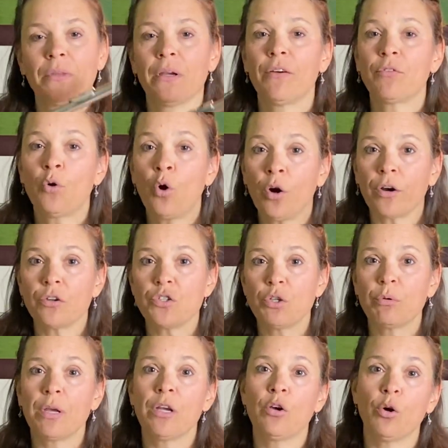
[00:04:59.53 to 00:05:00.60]
Of course,
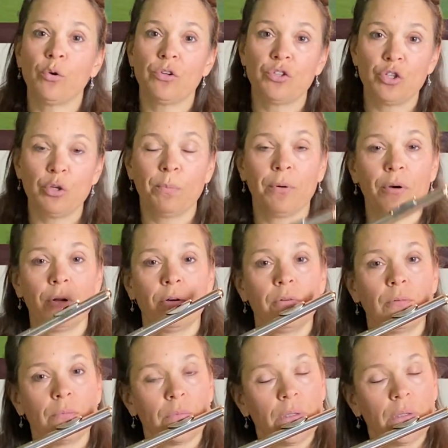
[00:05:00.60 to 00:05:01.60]
you can go to 2 per note.